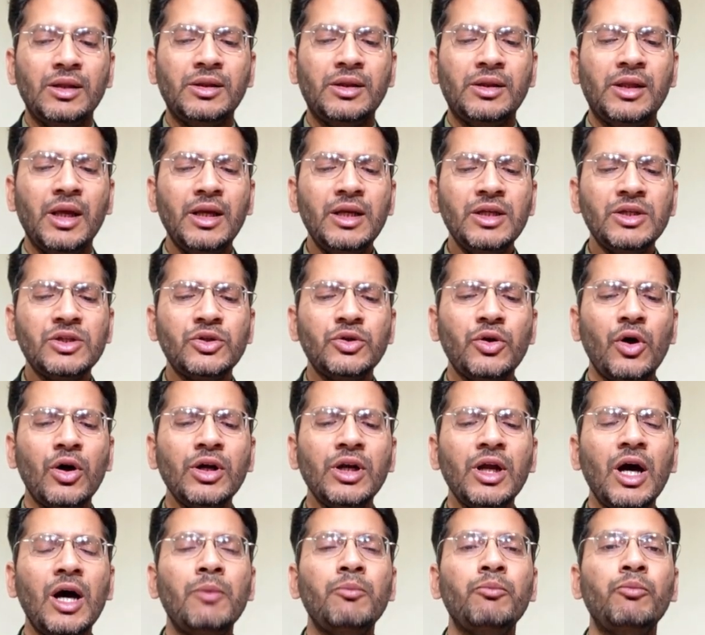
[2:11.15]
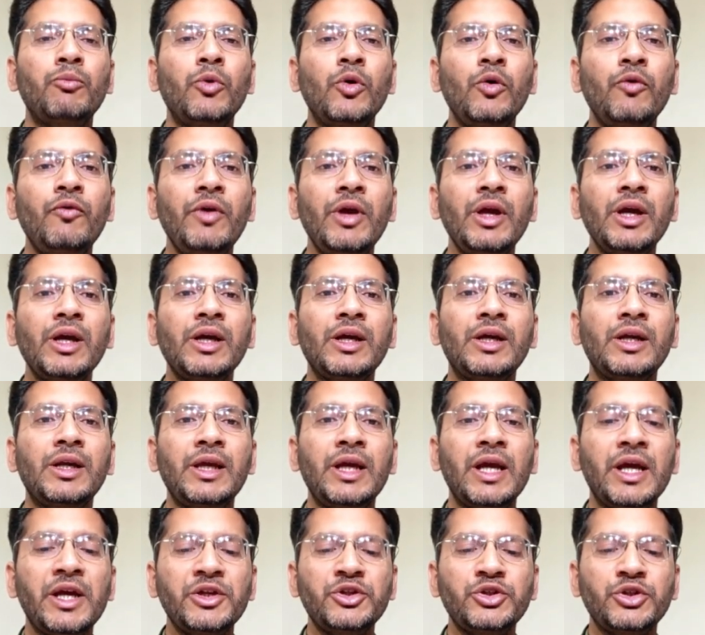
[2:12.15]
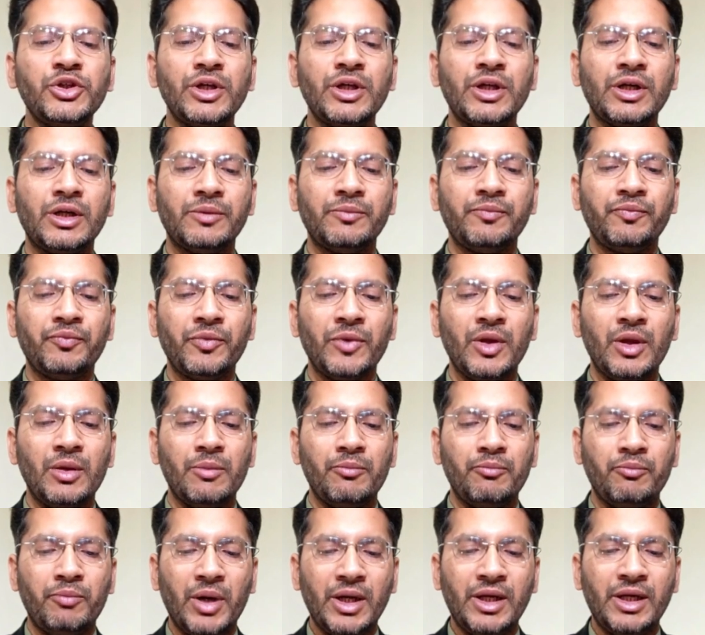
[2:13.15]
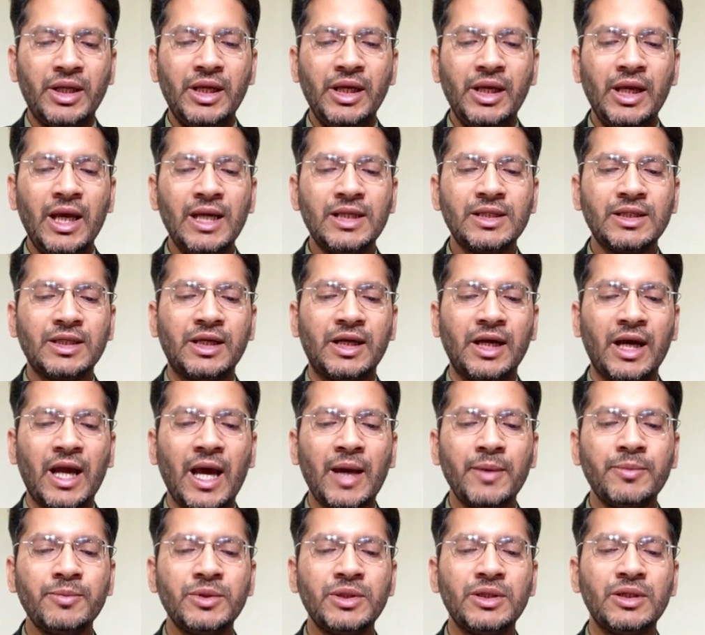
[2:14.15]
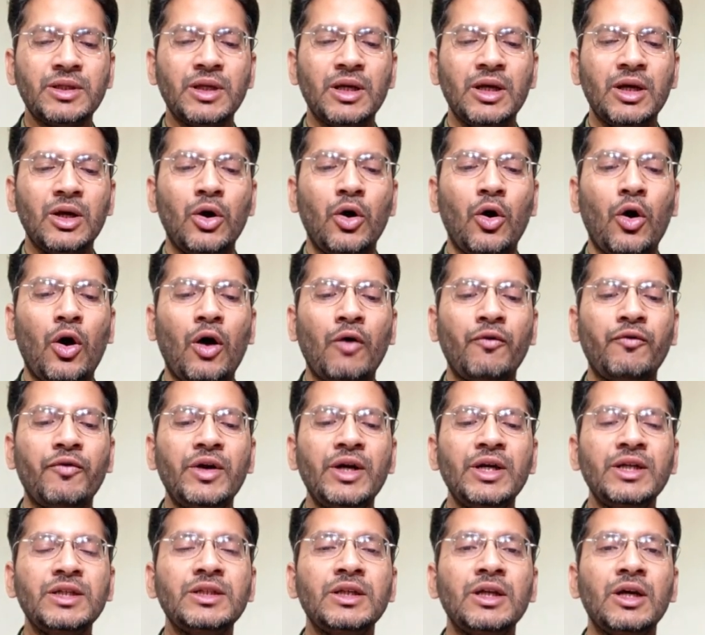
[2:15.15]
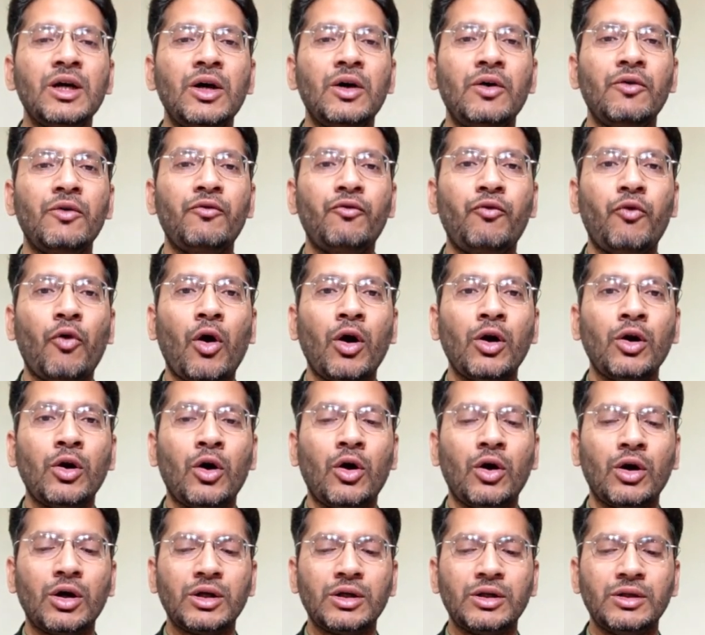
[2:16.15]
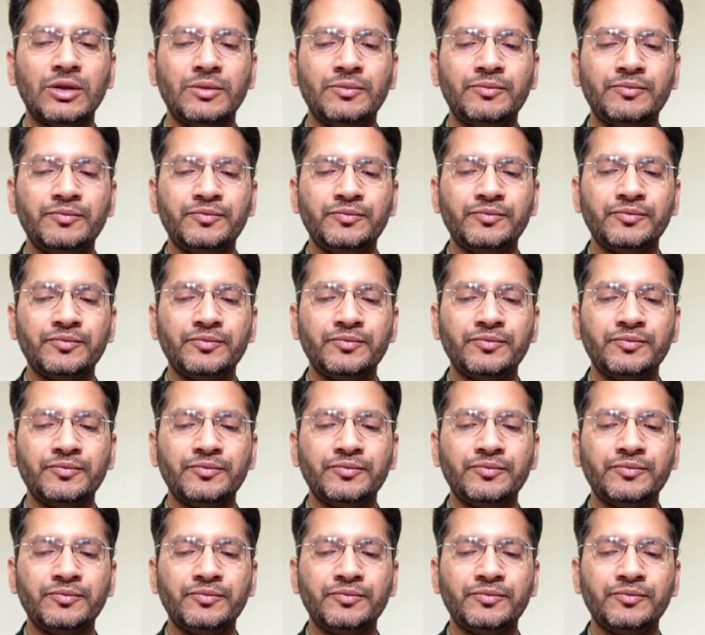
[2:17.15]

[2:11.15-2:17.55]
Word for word: "There is not a moving creature, but he has grasped of its forelock."